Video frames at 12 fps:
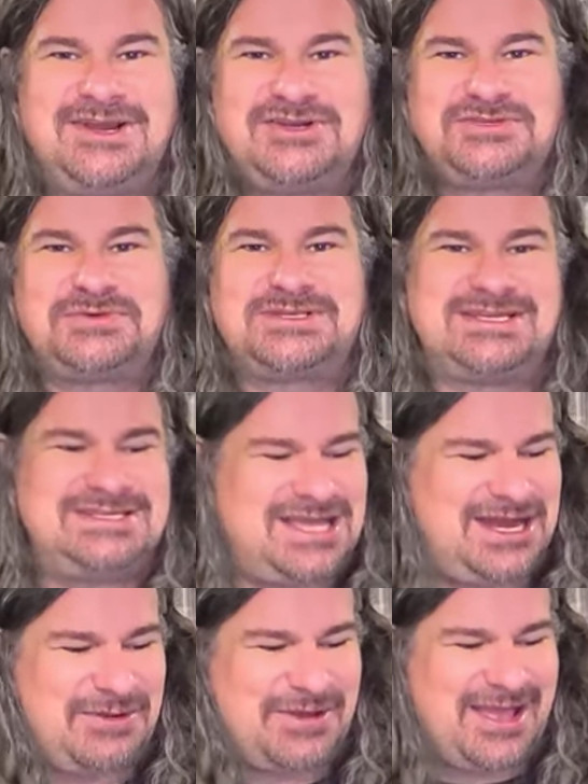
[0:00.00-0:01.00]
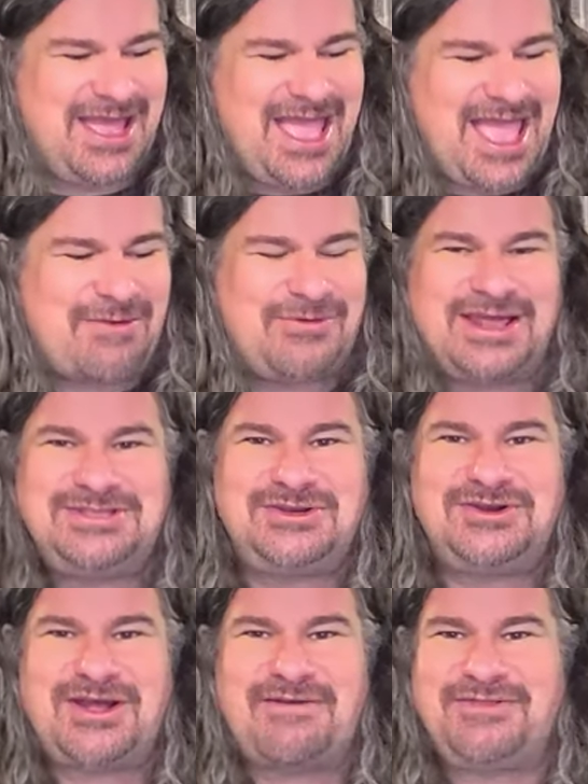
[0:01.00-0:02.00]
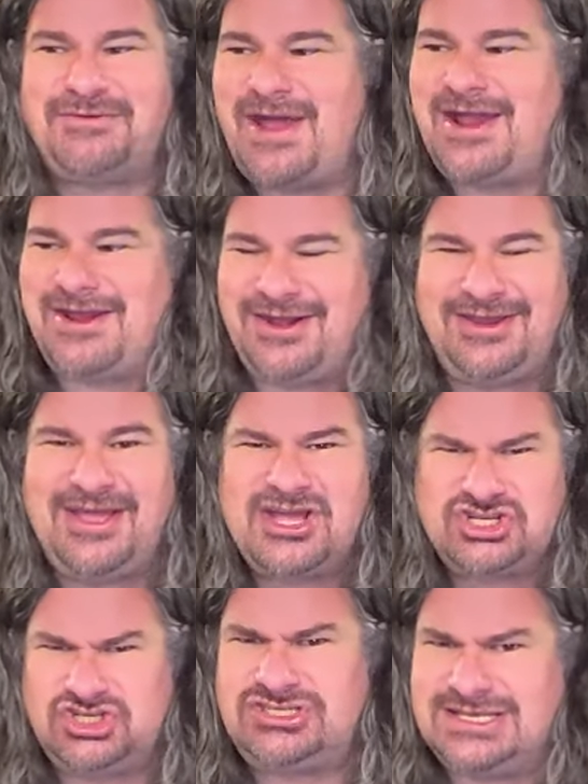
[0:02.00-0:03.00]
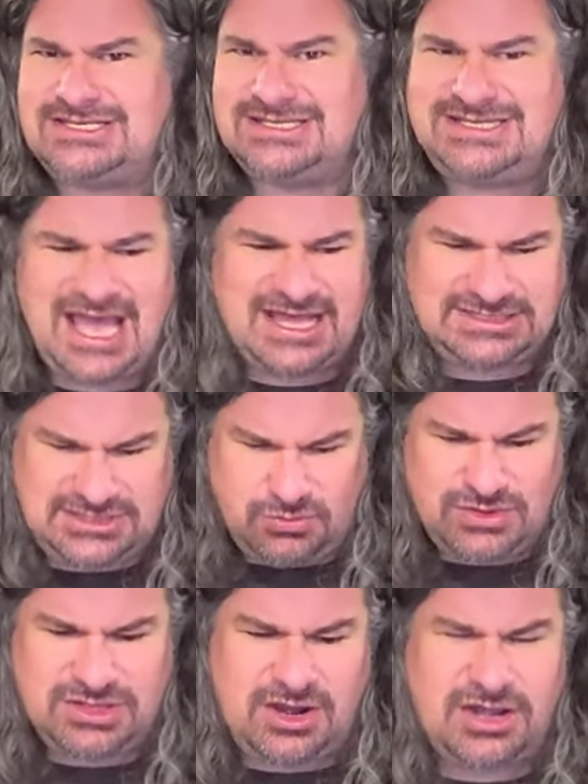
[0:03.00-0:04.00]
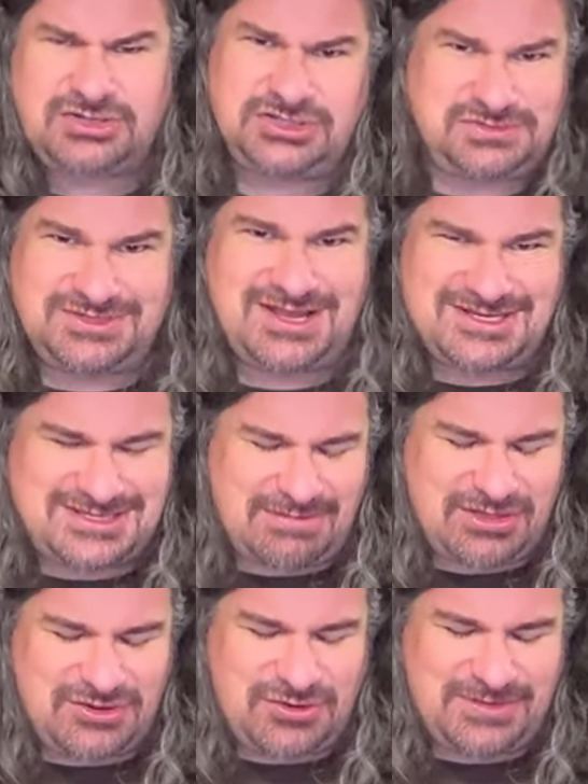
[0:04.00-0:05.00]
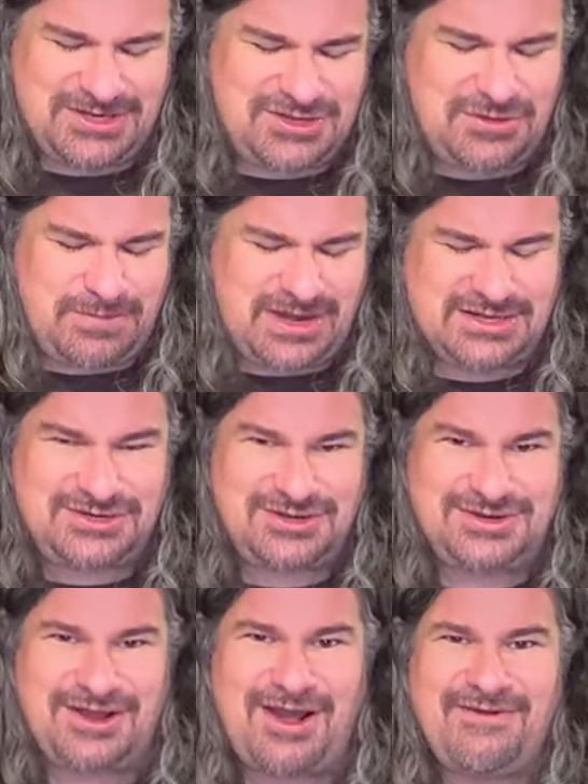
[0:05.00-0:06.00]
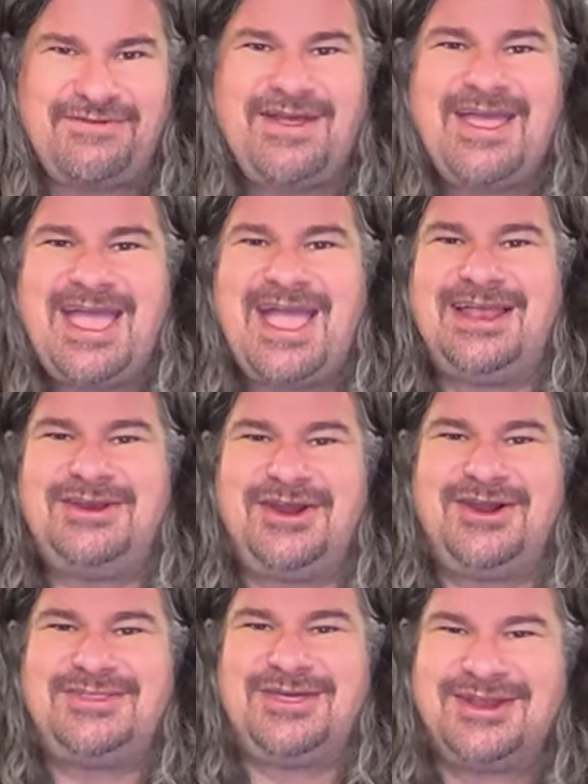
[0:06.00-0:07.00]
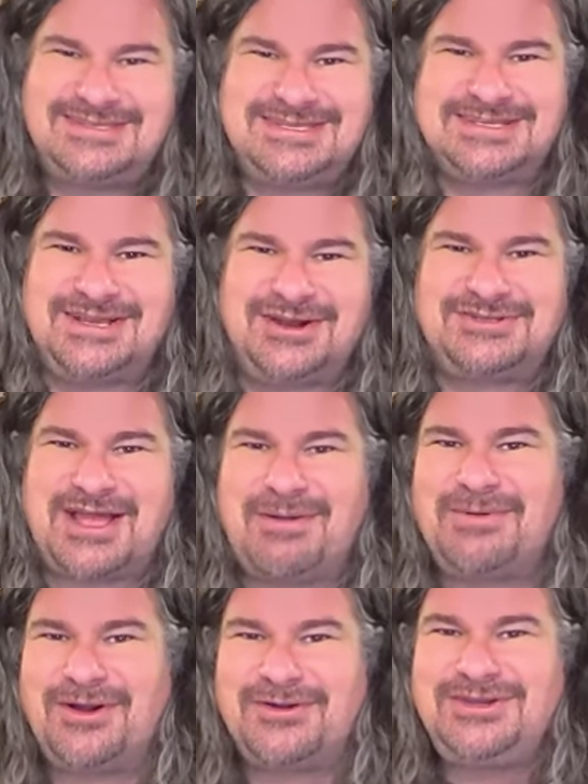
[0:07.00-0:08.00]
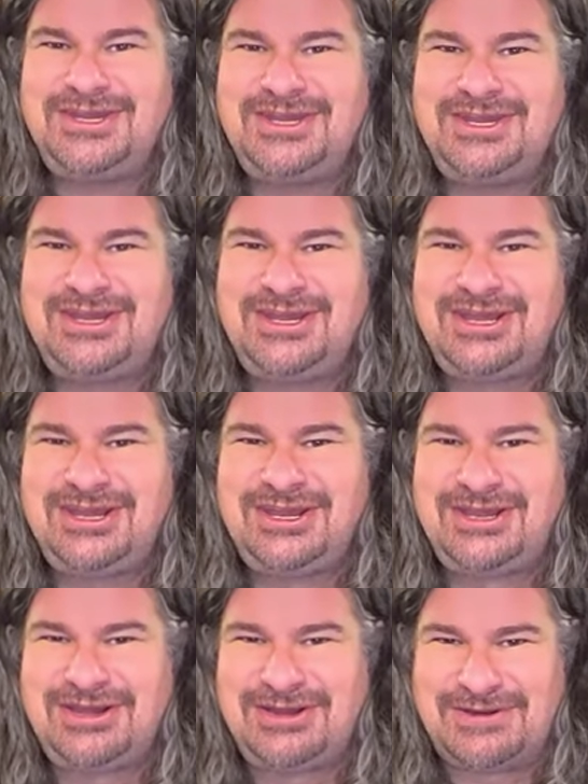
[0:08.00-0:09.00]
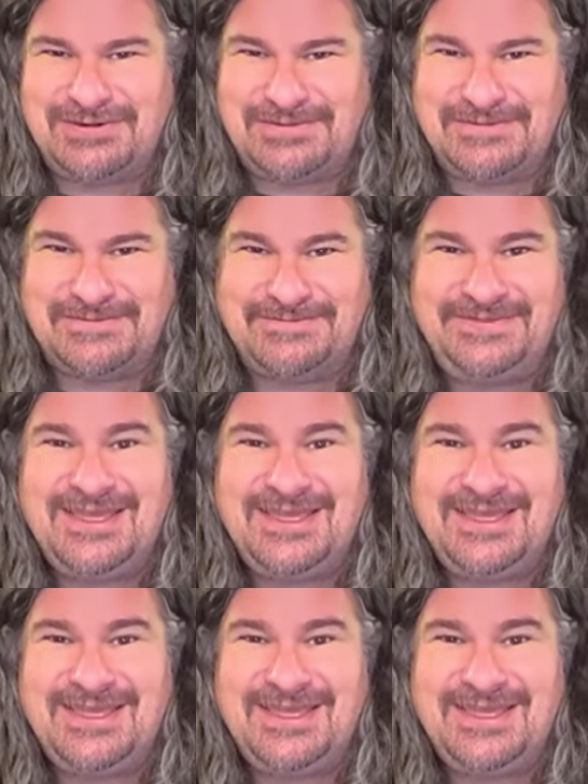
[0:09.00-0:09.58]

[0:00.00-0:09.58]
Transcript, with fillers: hertz was continuing. And when I turned off the record, just as a test with the cartridge, was not something you normally do, but I turned it off and you heard the 60 hertz come and go.